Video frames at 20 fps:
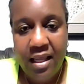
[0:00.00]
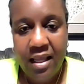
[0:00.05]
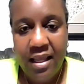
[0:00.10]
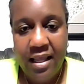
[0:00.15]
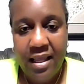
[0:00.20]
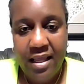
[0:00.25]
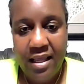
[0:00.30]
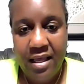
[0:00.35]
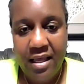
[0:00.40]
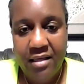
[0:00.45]

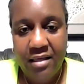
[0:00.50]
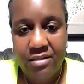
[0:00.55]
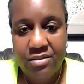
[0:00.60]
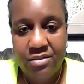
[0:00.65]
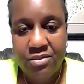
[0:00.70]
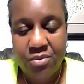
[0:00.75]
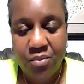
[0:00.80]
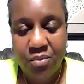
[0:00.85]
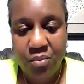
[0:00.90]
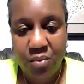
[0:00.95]
And
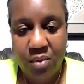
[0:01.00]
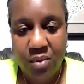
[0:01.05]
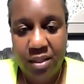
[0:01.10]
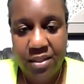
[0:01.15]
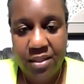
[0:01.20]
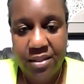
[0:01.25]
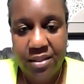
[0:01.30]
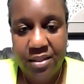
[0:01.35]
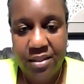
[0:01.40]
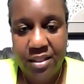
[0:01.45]

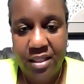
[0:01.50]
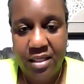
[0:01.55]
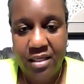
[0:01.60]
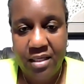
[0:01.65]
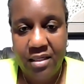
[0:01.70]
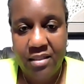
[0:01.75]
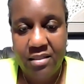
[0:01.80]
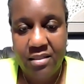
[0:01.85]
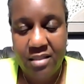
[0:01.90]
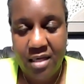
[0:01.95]
with
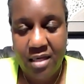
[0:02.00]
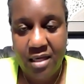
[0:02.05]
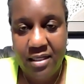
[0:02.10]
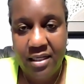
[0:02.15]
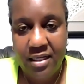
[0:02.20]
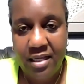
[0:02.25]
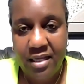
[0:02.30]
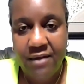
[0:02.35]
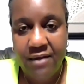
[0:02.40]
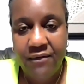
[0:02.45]
the
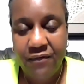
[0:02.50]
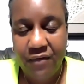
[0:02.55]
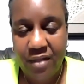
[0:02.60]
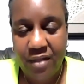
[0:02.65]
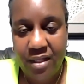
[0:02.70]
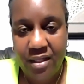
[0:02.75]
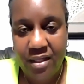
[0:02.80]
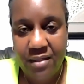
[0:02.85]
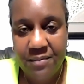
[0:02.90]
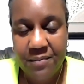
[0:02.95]
988
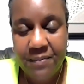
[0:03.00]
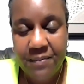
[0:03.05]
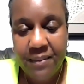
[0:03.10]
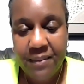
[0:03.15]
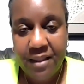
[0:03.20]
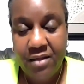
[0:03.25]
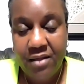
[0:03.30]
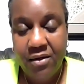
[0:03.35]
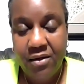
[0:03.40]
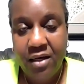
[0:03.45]
fee,
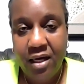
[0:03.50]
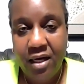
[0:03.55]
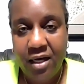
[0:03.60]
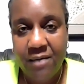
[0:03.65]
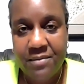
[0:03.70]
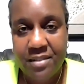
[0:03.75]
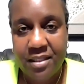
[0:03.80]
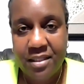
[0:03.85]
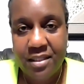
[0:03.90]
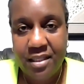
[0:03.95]
it'll help
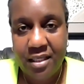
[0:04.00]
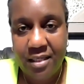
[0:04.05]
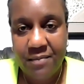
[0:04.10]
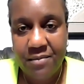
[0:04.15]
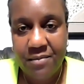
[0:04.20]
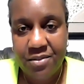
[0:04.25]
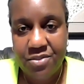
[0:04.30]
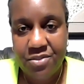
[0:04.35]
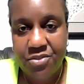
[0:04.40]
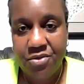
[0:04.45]
to keep
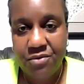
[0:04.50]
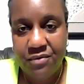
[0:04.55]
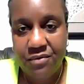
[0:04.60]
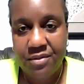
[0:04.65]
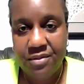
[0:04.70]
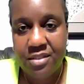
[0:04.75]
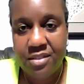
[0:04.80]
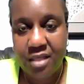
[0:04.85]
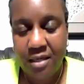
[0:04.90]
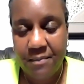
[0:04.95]
the
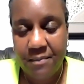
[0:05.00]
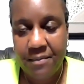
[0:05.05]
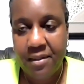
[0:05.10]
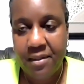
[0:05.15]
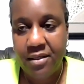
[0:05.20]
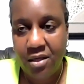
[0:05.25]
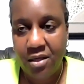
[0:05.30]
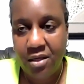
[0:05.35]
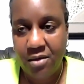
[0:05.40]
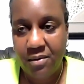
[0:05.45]
service up and
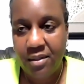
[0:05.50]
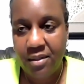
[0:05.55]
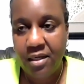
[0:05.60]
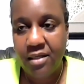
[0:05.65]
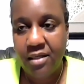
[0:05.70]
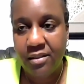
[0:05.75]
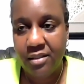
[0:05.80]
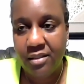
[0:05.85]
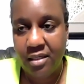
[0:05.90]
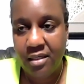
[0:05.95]
going
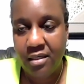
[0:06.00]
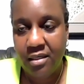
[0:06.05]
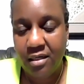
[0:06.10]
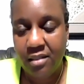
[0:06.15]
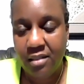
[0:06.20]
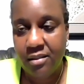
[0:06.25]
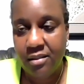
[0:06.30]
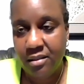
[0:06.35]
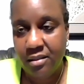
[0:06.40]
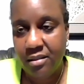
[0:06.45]
on
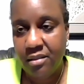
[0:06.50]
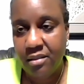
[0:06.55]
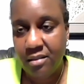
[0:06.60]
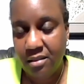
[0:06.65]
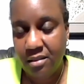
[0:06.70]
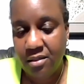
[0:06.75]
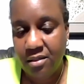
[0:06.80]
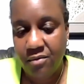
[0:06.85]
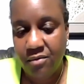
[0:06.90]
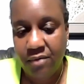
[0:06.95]
an
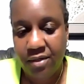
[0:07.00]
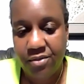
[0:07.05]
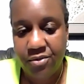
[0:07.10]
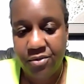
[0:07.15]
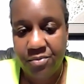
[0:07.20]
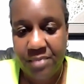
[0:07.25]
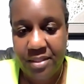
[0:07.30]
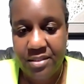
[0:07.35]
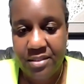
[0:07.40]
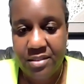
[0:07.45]
regular
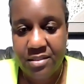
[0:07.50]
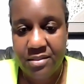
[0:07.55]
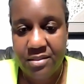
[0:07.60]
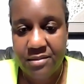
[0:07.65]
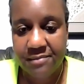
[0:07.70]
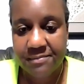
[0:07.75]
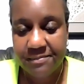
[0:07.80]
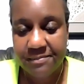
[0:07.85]
basis.